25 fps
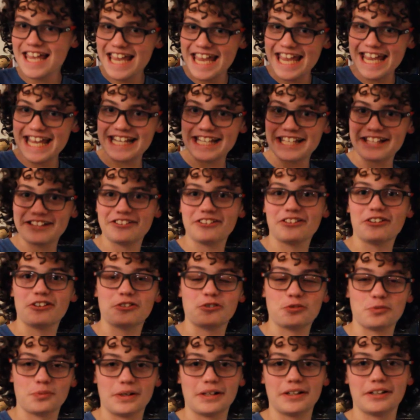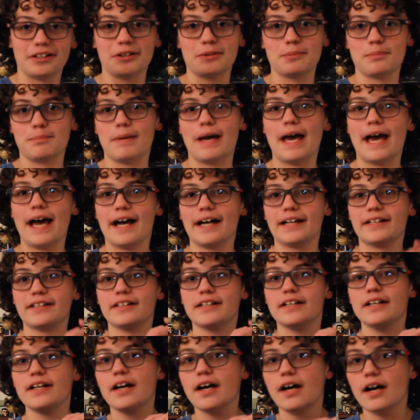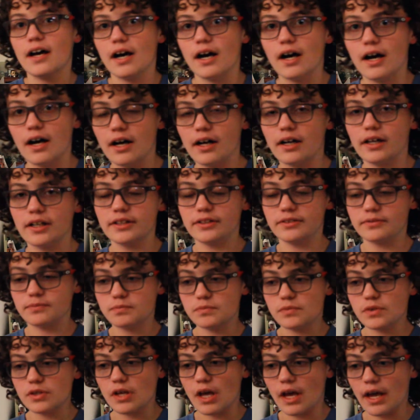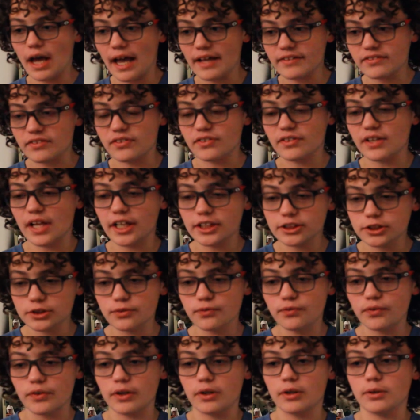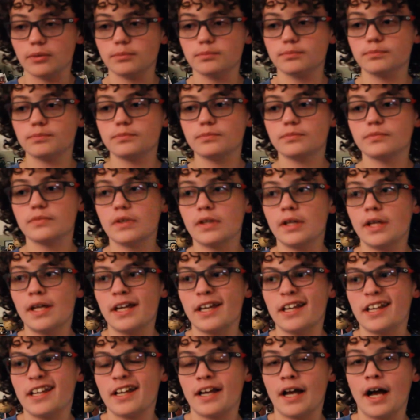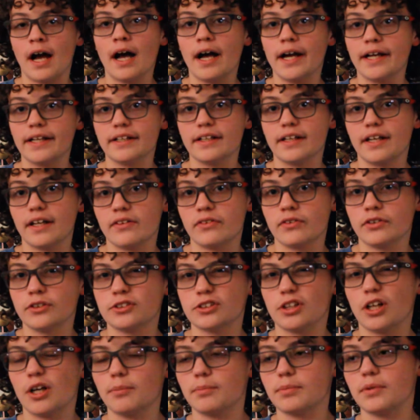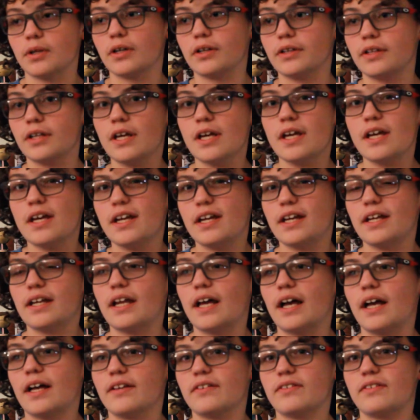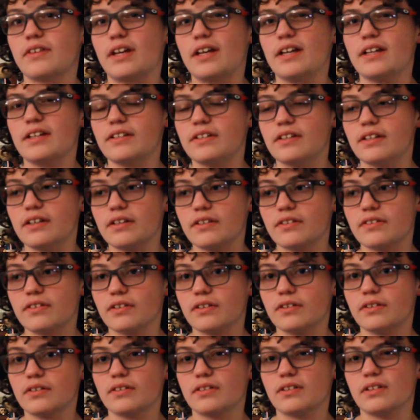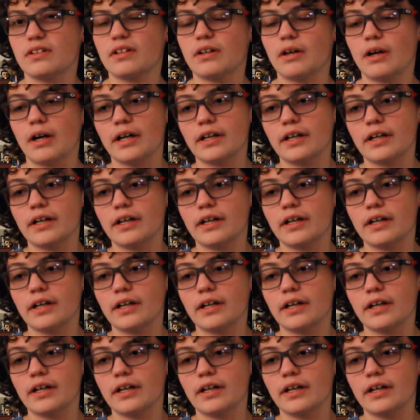and it looked really bad. As a slasher film, it kind of gets the job done. It has a decent, for